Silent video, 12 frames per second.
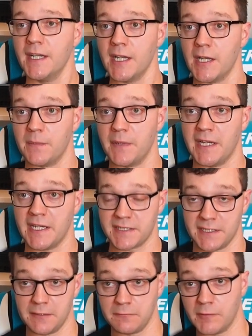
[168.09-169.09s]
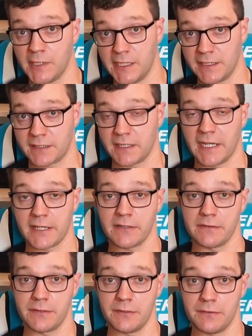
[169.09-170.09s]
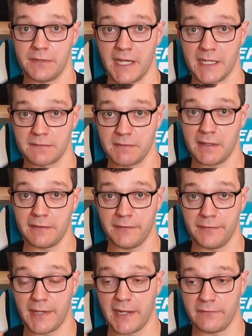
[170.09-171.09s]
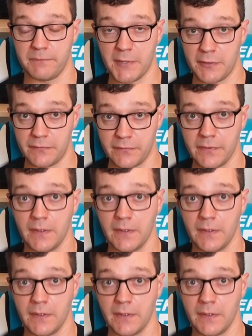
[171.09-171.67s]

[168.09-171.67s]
but it has a wired connection to that as well if you have both.